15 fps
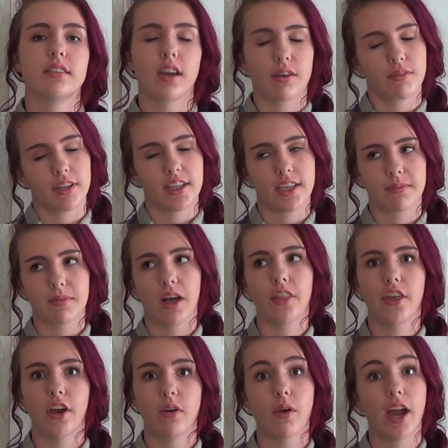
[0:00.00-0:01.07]
Not really,
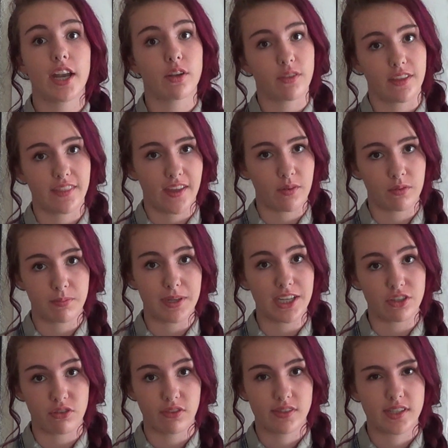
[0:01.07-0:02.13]
although I do think that would be
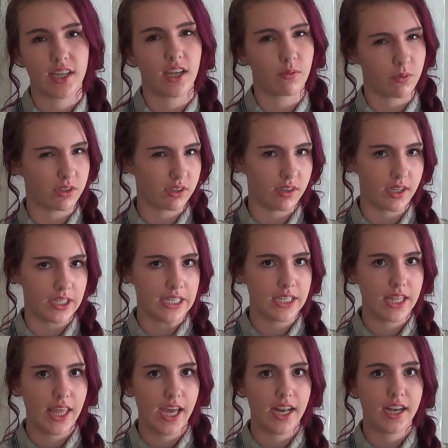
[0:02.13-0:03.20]
interesting and we should look
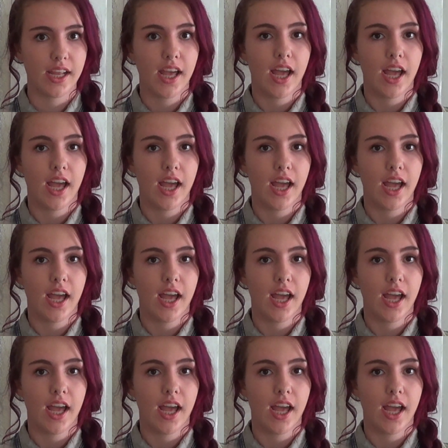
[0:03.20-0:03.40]
into that.